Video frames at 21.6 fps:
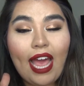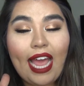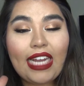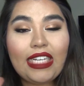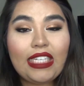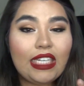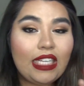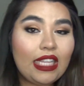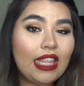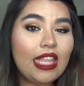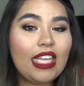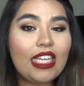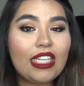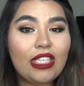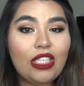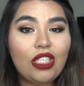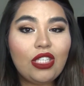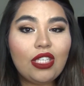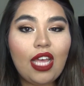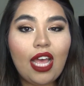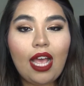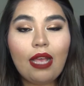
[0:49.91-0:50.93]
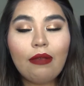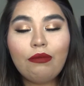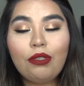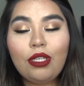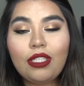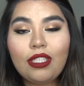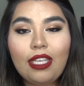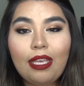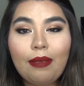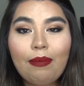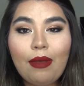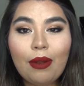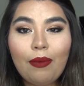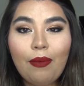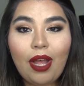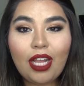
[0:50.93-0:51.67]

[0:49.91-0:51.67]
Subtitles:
I did this, just keep on